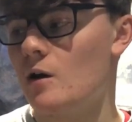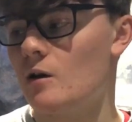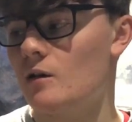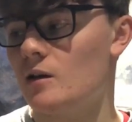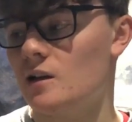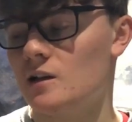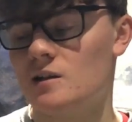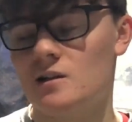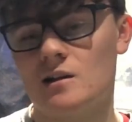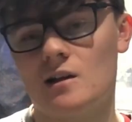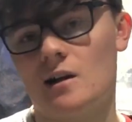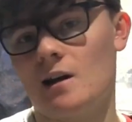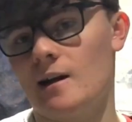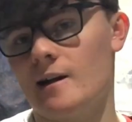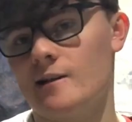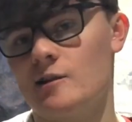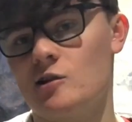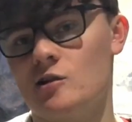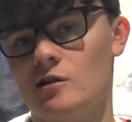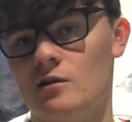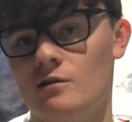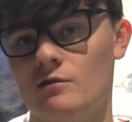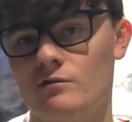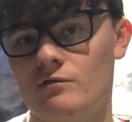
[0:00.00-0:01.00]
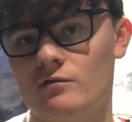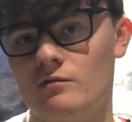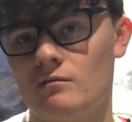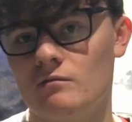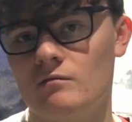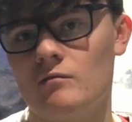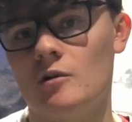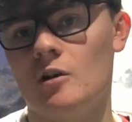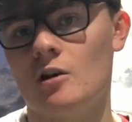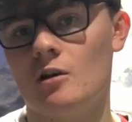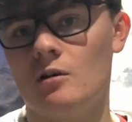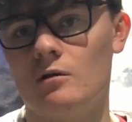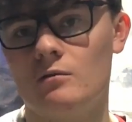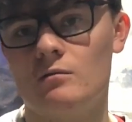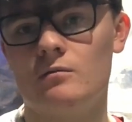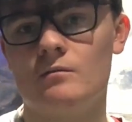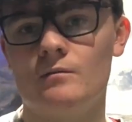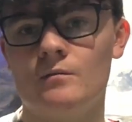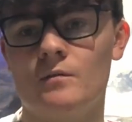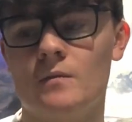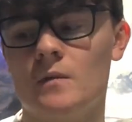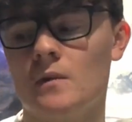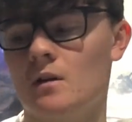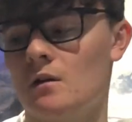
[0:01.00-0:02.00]
it? It's a collection of,
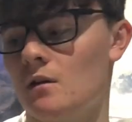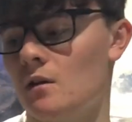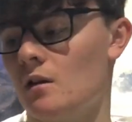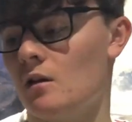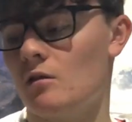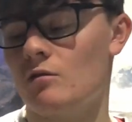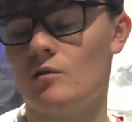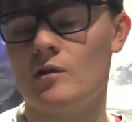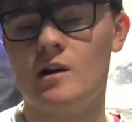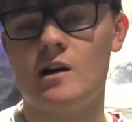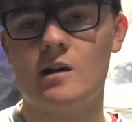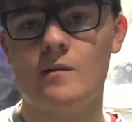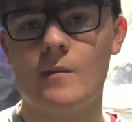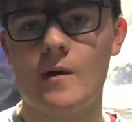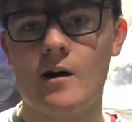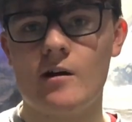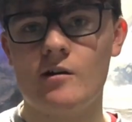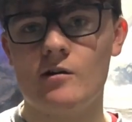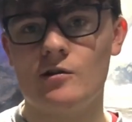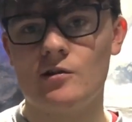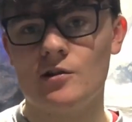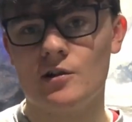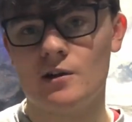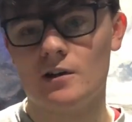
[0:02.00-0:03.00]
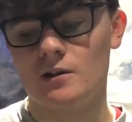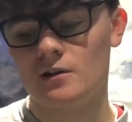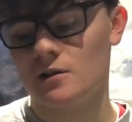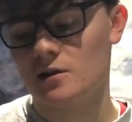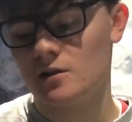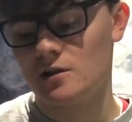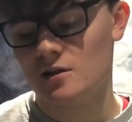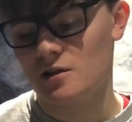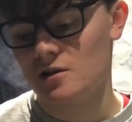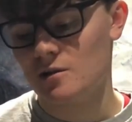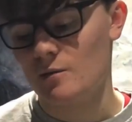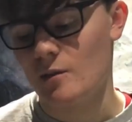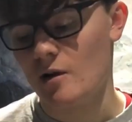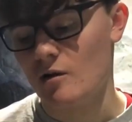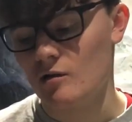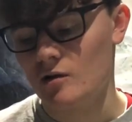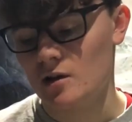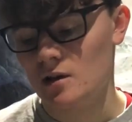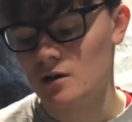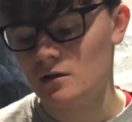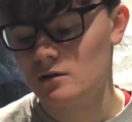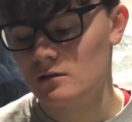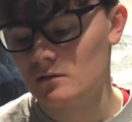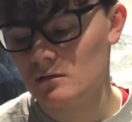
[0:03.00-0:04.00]
3D Mario titles, that's about
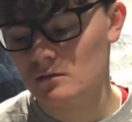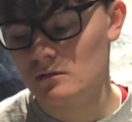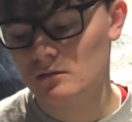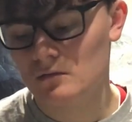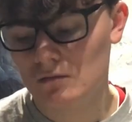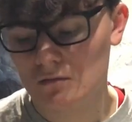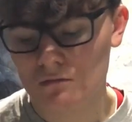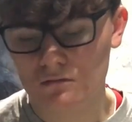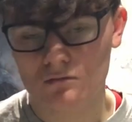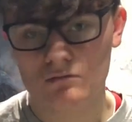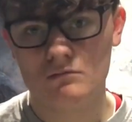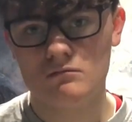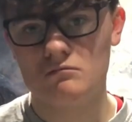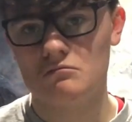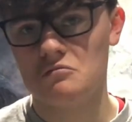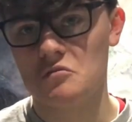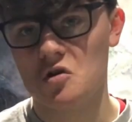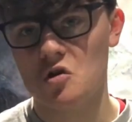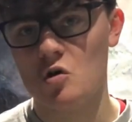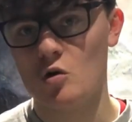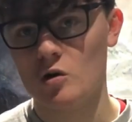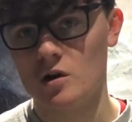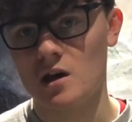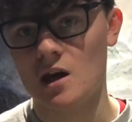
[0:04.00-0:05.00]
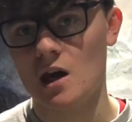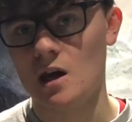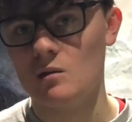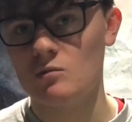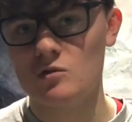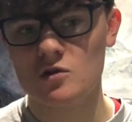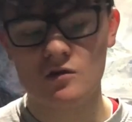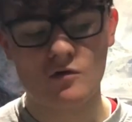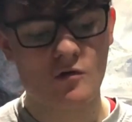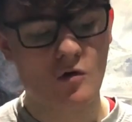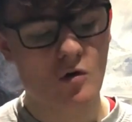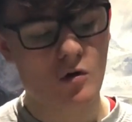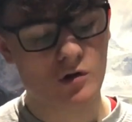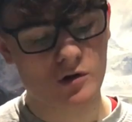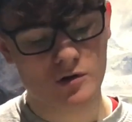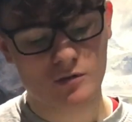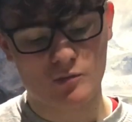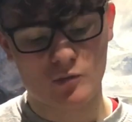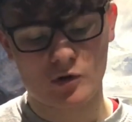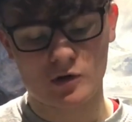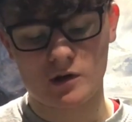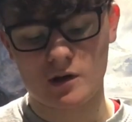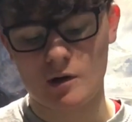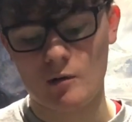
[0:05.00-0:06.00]
it. Good games, of course,
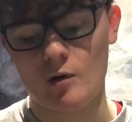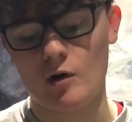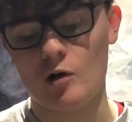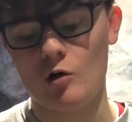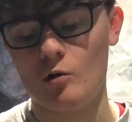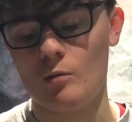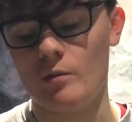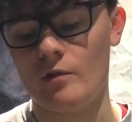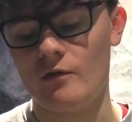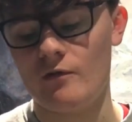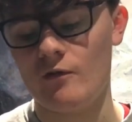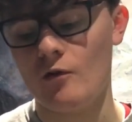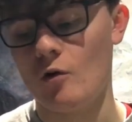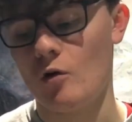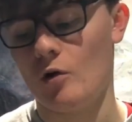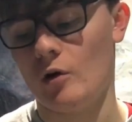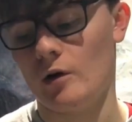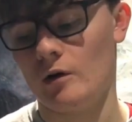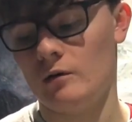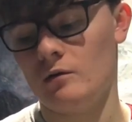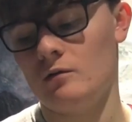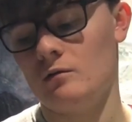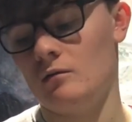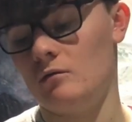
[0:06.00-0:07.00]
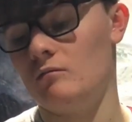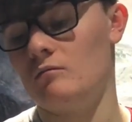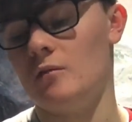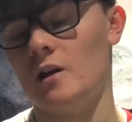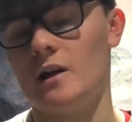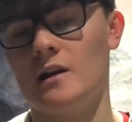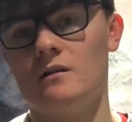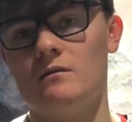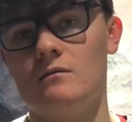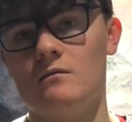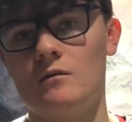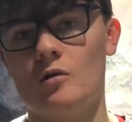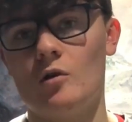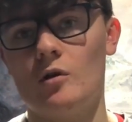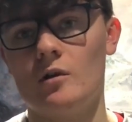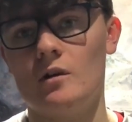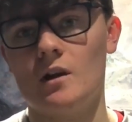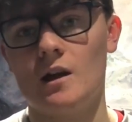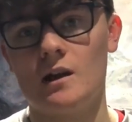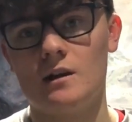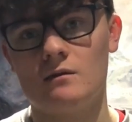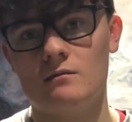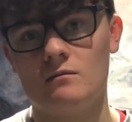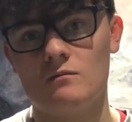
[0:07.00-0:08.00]
but they were good before. That
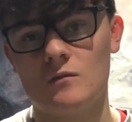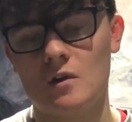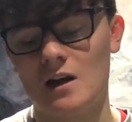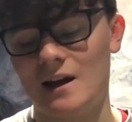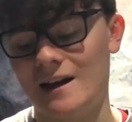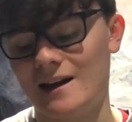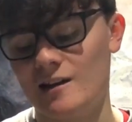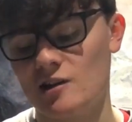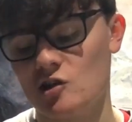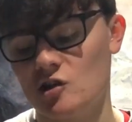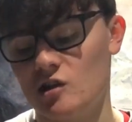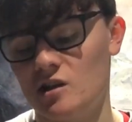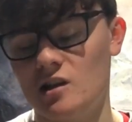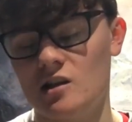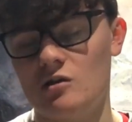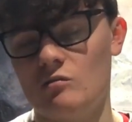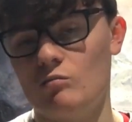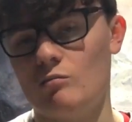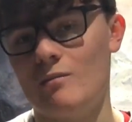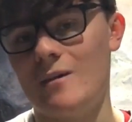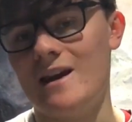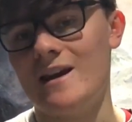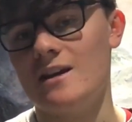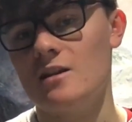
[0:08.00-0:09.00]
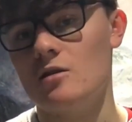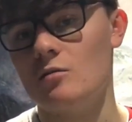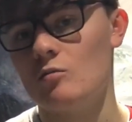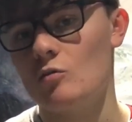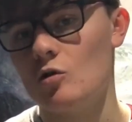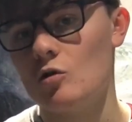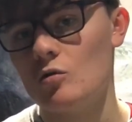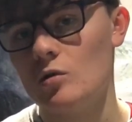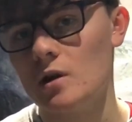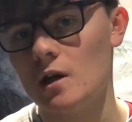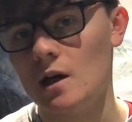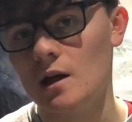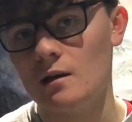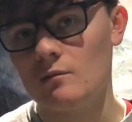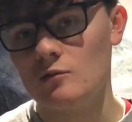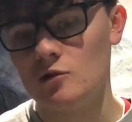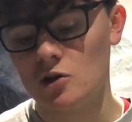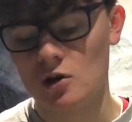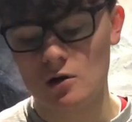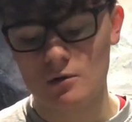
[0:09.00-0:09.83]
collection didn't make them good games,